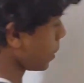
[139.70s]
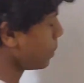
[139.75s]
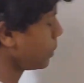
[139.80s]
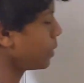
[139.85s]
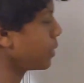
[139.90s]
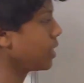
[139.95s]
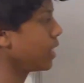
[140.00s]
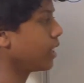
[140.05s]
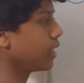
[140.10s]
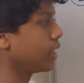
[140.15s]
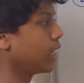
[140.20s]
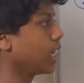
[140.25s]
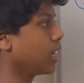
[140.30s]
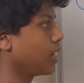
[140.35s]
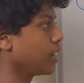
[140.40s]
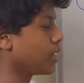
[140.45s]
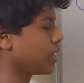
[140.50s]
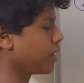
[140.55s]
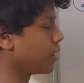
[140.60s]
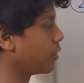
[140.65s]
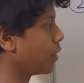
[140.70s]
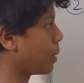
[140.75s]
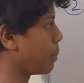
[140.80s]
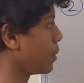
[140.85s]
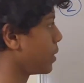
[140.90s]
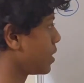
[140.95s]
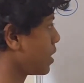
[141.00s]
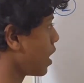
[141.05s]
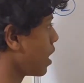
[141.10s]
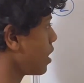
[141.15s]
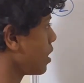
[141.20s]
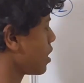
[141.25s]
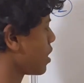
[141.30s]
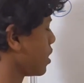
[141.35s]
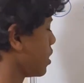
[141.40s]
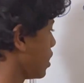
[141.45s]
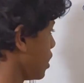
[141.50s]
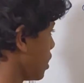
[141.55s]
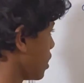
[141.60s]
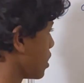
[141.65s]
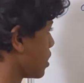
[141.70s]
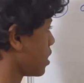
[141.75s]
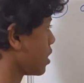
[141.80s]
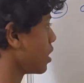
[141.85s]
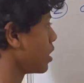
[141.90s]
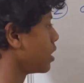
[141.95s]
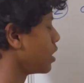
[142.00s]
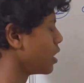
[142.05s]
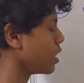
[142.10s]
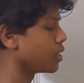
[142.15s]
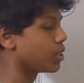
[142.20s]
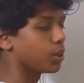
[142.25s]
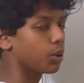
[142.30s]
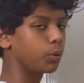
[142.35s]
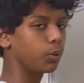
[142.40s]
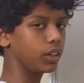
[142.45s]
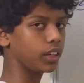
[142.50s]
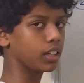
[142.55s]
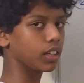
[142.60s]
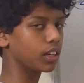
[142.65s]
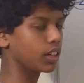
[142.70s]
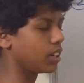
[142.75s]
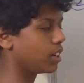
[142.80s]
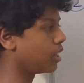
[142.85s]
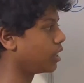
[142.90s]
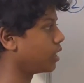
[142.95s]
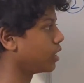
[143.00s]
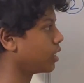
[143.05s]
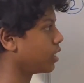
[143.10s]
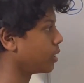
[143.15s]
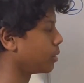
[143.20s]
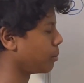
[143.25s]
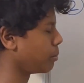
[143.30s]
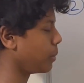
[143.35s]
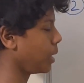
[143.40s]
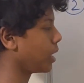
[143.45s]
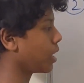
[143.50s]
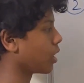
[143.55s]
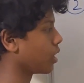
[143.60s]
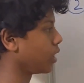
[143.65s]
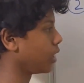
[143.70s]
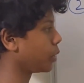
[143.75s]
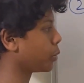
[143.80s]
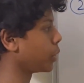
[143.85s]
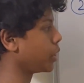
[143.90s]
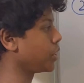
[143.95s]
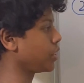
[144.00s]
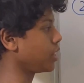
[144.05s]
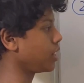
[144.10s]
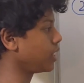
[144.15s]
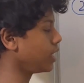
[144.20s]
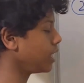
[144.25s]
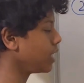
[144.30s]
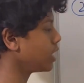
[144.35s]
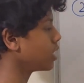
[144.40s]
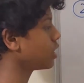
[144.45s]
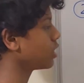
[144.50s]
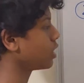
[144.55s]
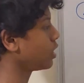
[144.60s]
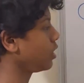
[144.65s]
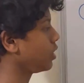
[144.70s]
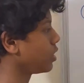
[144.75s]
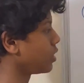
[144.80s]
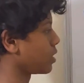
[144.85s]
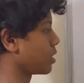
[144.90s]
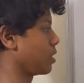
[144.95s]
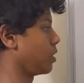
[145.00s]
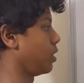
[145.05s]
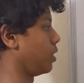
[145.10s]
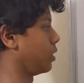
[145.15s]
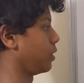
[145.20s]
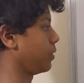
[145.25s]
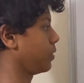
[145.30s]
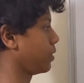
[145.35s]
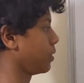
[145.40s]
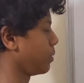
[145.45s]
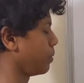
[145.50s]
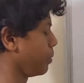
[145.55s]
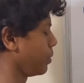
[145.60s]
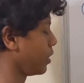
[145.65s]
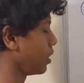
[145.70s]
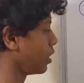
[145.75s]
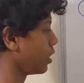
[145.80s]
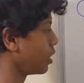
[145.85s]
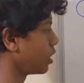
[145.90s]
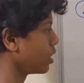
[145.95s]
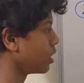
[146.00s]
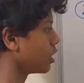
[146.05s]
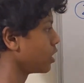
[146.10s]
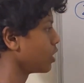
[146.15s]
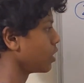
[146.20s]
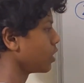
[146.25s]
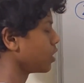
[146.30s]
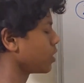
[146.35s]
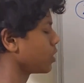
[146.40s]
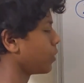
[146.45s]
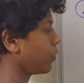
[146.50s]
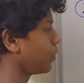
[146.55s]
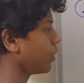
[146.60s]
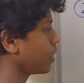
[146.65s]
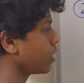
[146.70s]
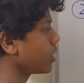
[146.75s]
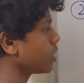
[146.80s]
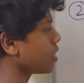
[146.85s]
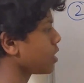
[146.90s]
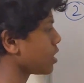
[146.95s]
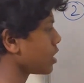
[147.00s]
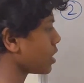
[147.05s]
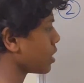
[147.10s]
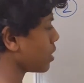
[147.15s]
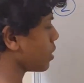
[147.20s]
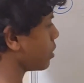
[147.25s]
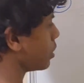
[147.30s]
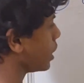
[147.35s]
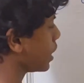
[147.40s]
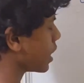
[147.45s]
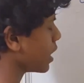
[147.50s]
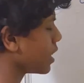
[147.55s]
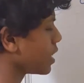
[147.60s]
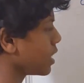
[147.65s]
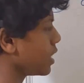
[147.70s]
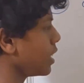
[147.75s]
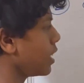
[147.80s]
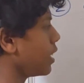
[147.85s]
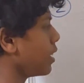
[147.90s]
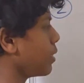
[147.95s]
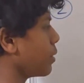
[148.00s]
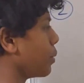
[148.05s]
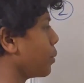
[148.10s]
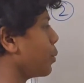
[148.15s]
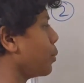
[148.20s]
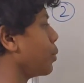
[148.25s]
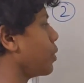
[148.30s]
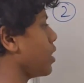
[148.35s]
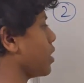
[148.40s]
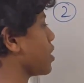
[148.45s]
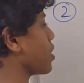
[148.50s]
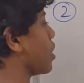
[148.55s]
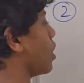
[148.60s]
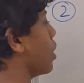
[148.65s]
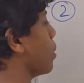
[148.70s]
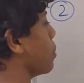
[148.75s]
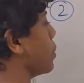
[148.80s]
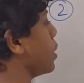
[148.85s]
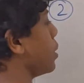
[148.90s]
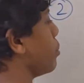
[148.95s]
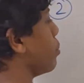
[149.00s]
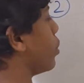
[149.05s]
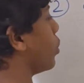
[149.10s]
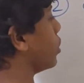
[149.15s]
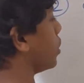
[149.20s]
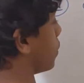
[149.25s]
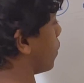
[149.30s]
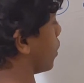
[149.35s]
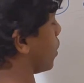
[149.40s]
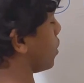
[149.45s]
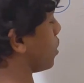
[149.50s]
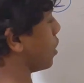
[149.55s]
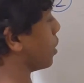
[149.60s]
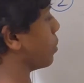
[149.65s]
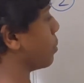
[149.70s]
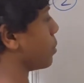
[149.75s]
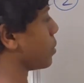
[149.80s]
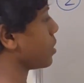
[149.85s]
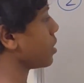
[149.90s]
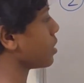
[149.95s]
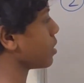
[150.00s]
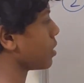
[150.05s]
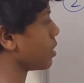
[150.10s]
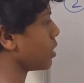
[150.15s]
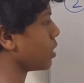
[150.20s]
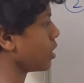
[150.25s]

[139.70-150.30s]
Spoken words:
I'm using letters to represent these so we can make our equation easier to solve. So first, we can see what is common in both of our terms.